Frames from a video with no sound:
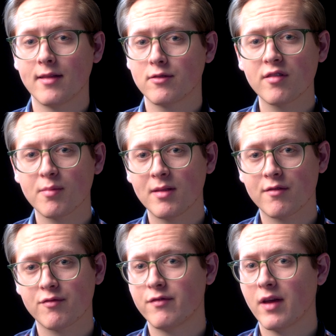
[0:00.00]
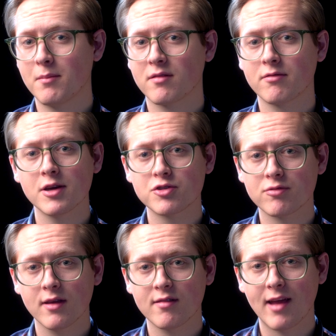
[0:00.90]
endorsements from famous
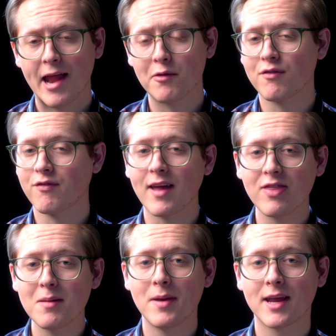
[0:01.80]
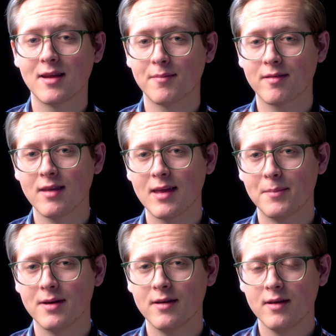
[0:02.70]
industrialists and was finally picking up
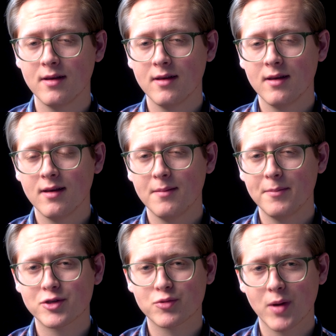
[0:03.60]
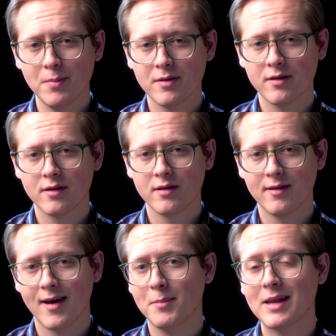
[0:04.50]
steam. But Schweppe,
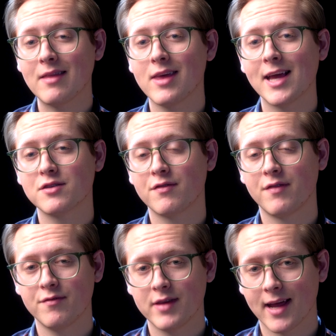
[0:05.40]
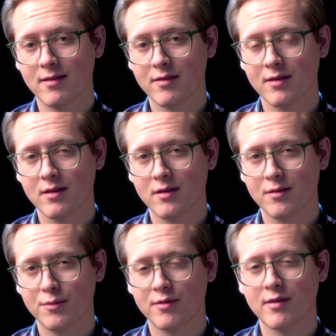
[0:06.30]
now being at the age of 58,
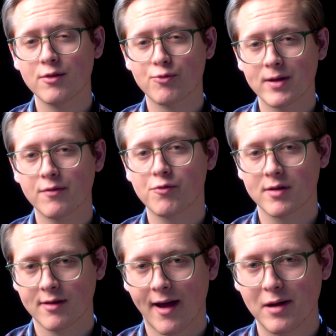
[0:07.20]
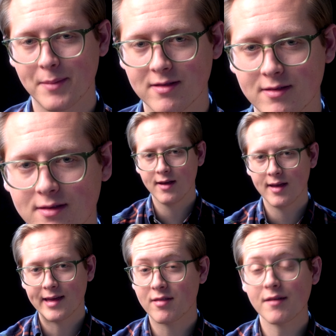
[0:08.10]
was getting ready for retirement.
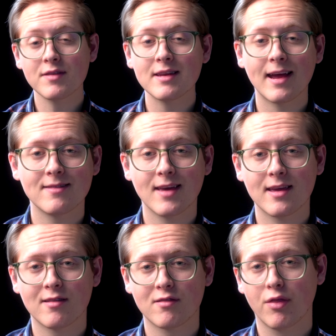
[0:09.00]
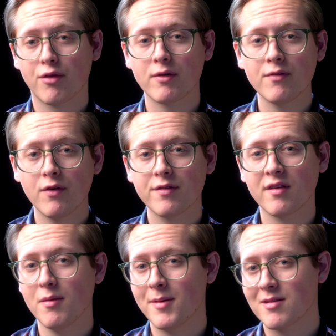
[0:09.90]
In 1798, he sold 3/4
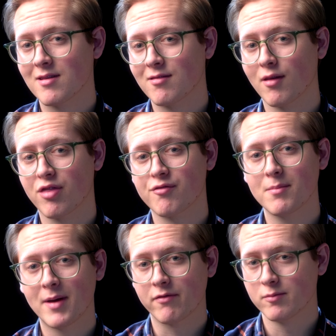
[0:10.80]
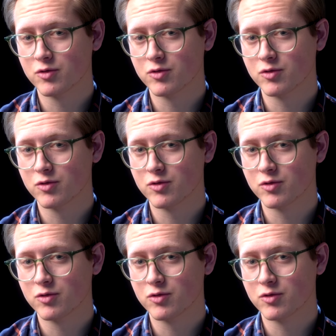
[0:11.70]
of the business to 3 men from